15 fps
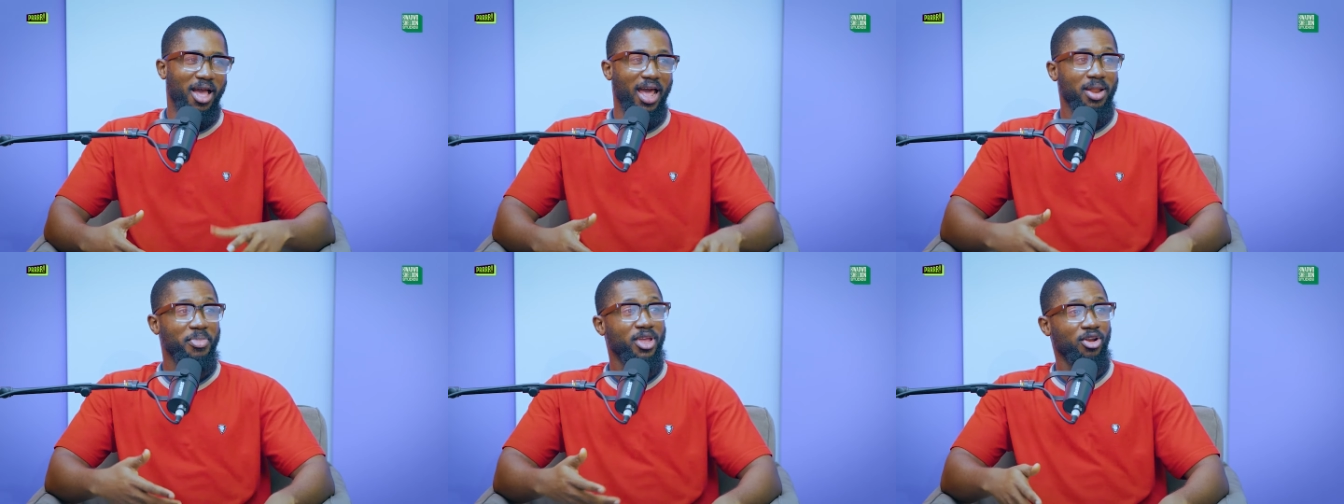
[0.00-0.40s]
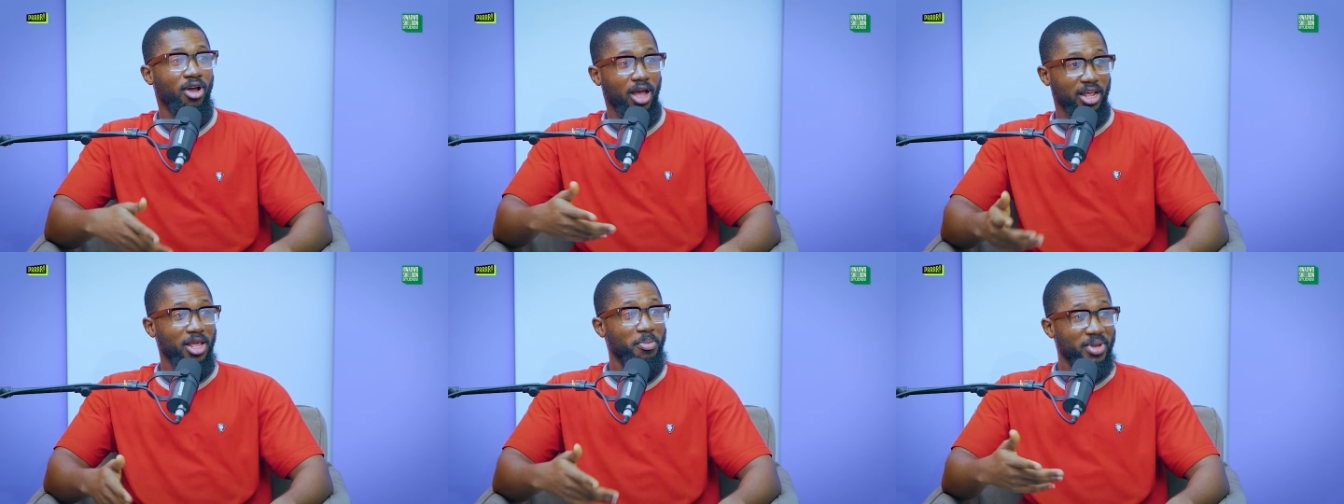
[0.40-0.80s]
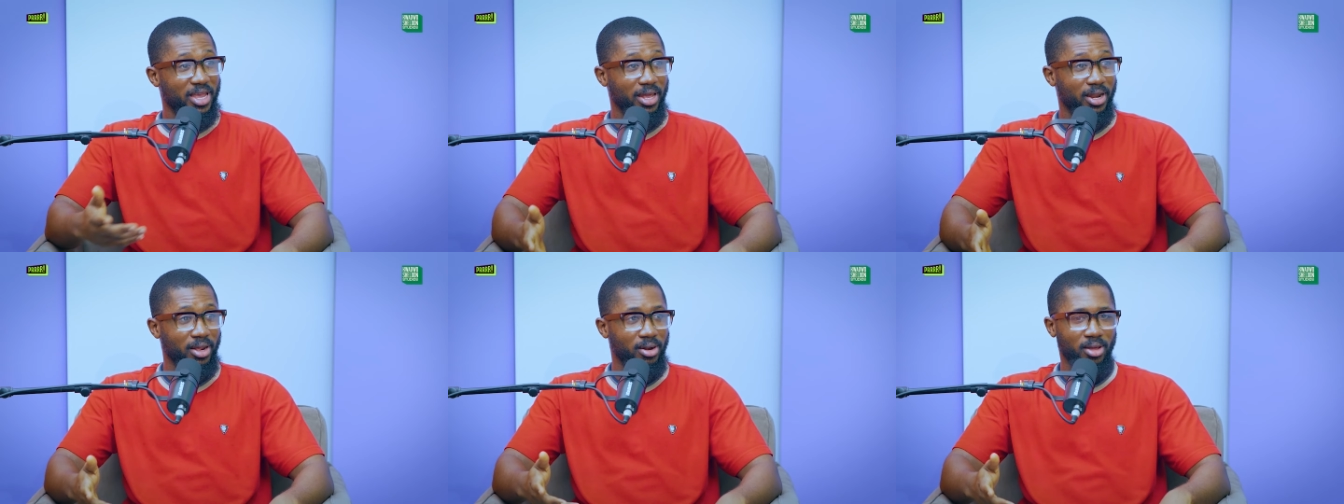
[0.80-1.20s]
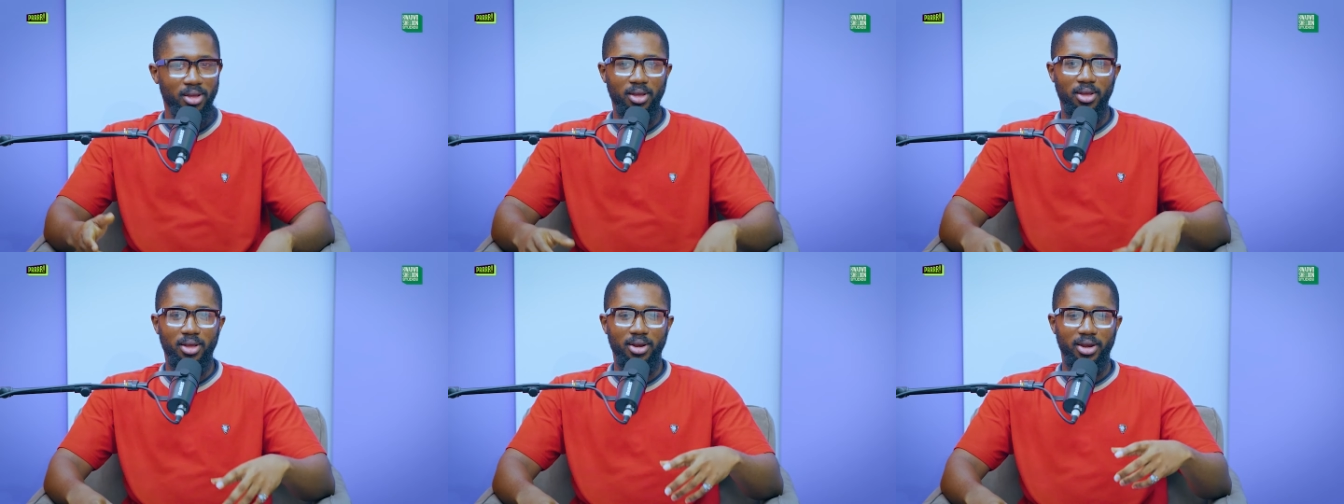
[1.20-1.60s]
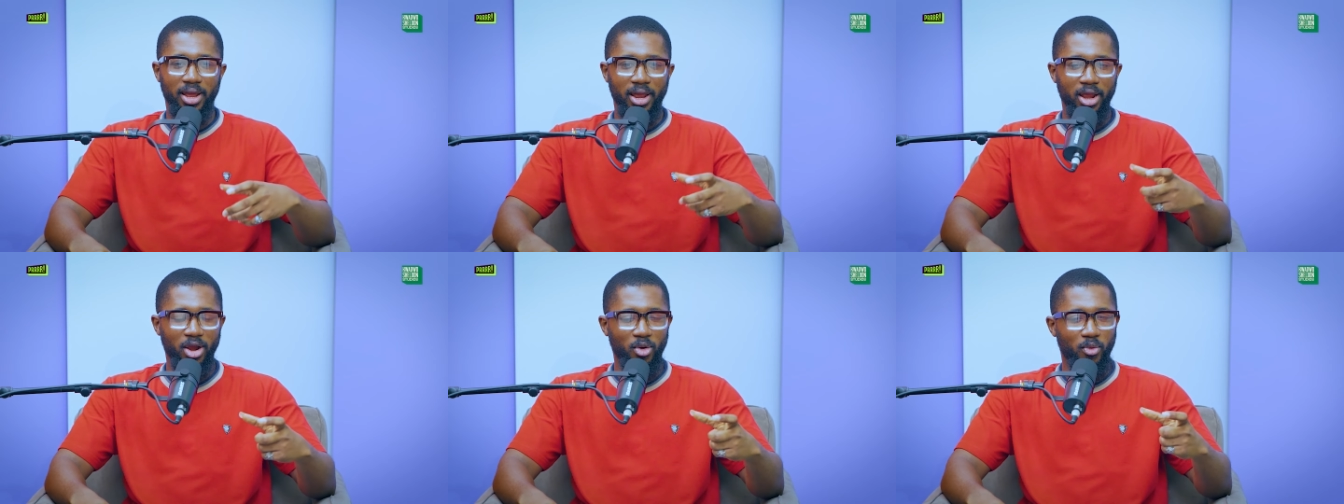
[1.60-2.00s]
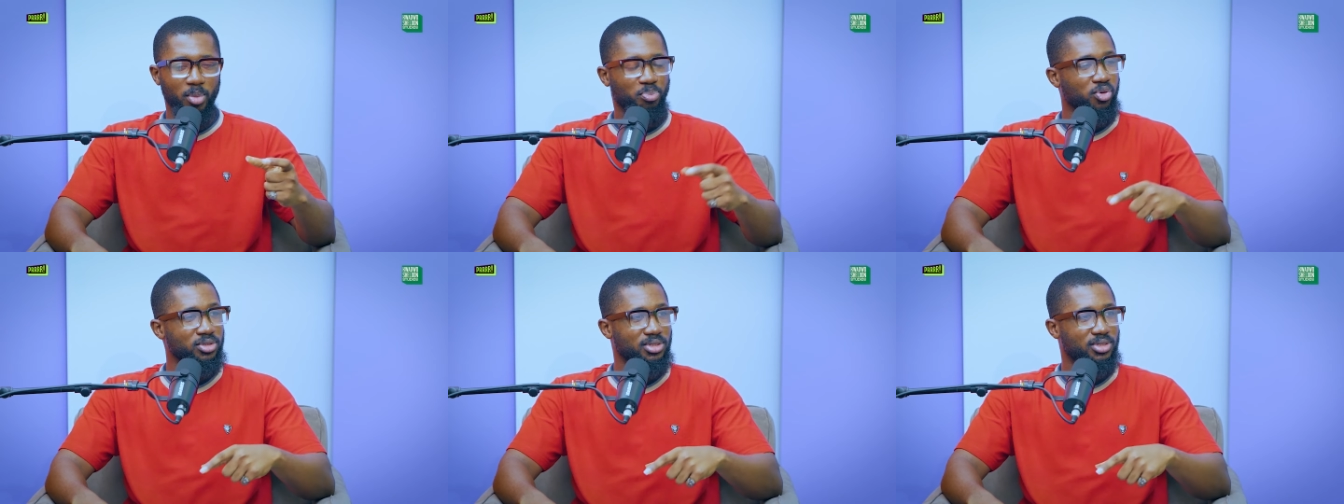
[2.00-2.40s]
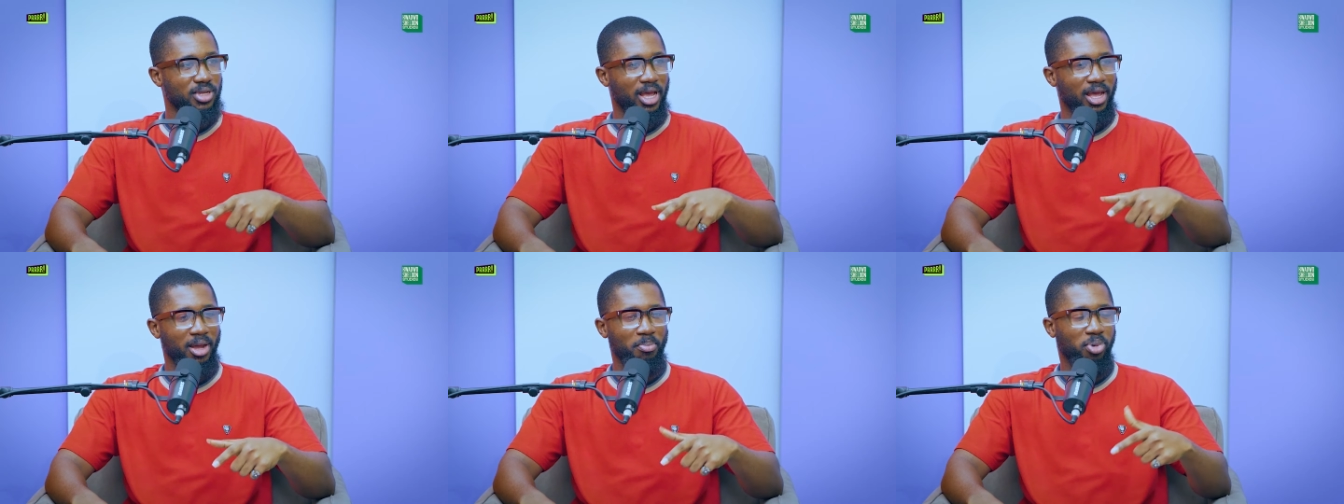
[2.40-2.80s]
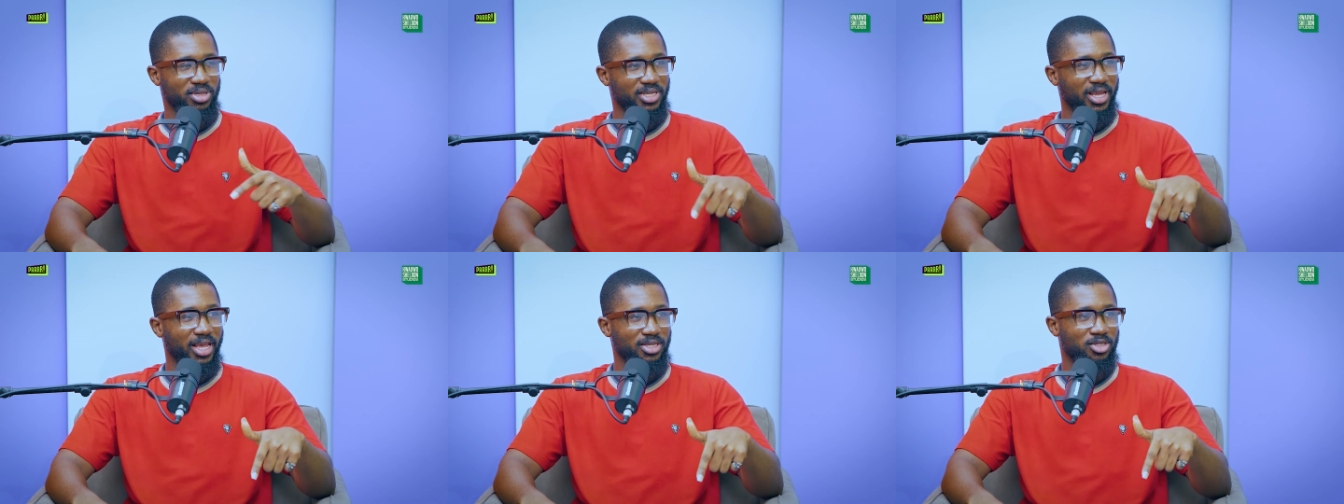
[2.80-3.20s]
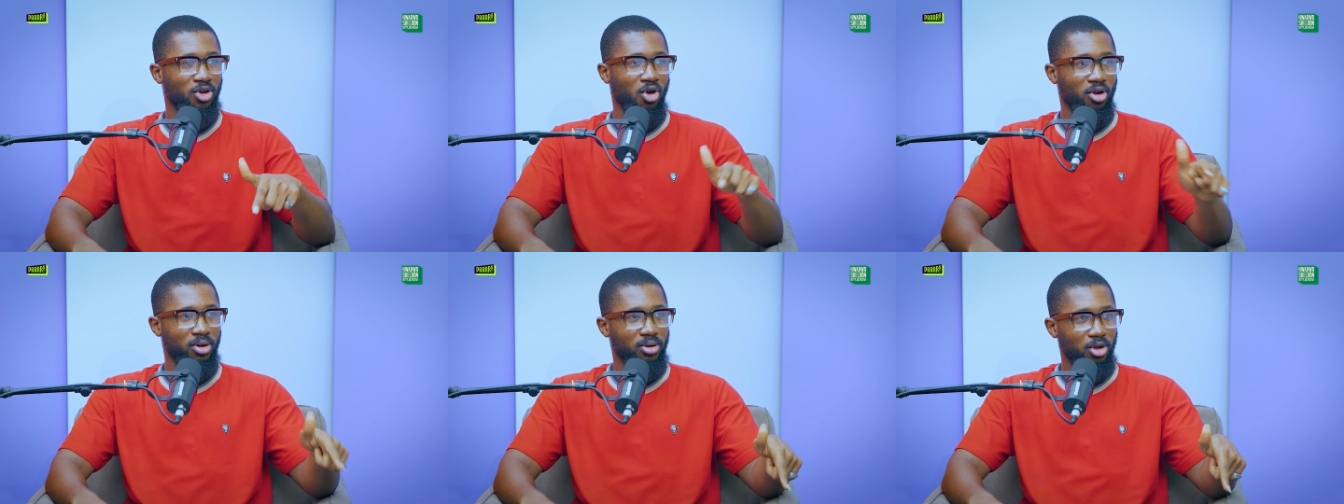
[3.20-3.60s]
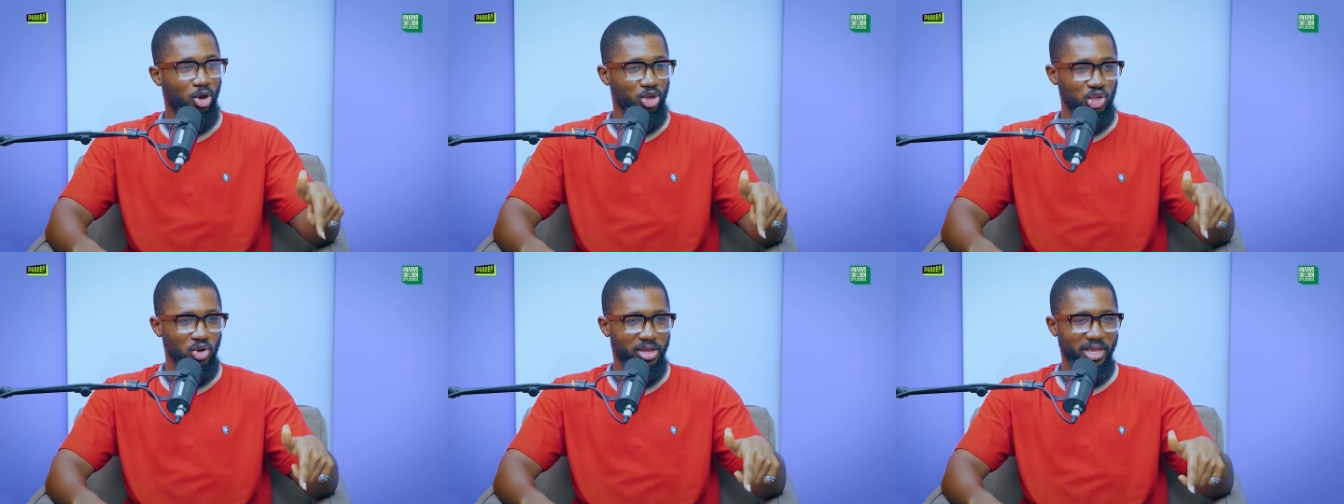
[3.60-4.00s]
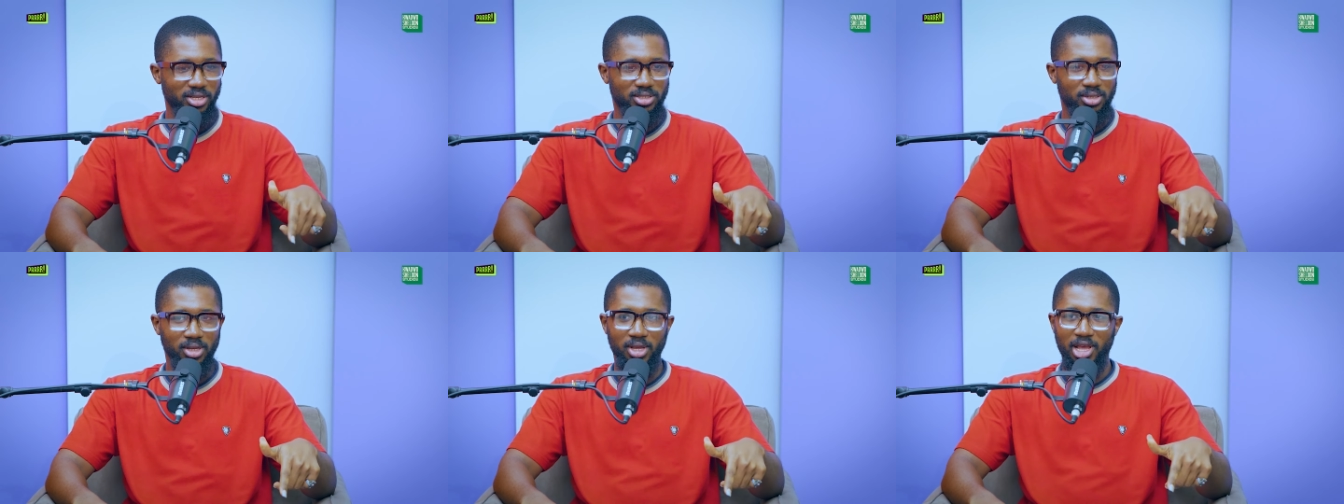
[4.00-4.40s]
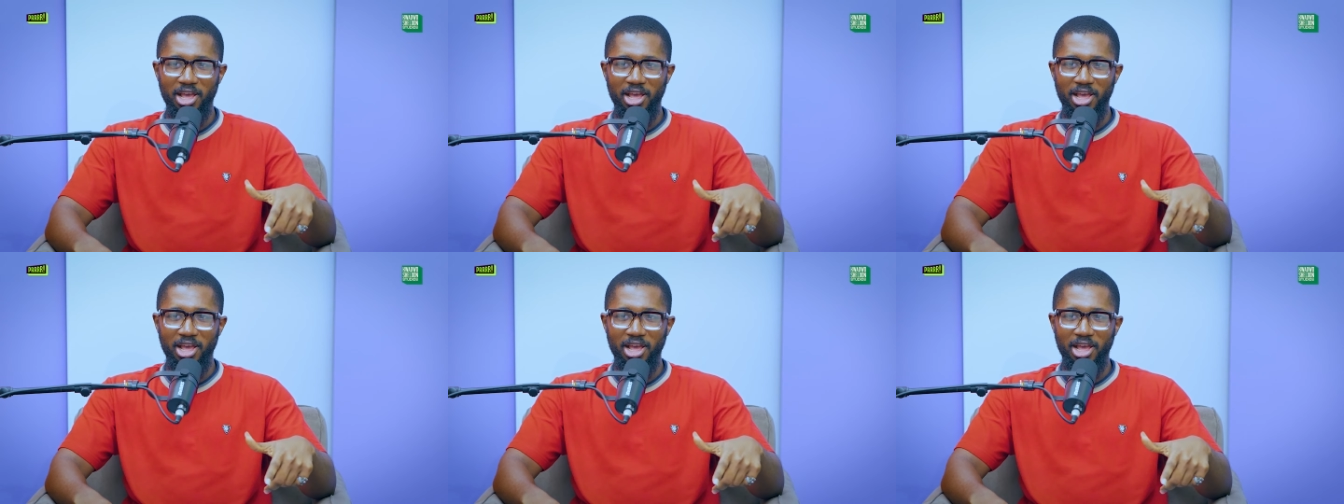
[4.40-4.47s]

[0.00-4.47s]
at the beginning, at the beginning, uh, we put uh, Porzingis on on Jokic.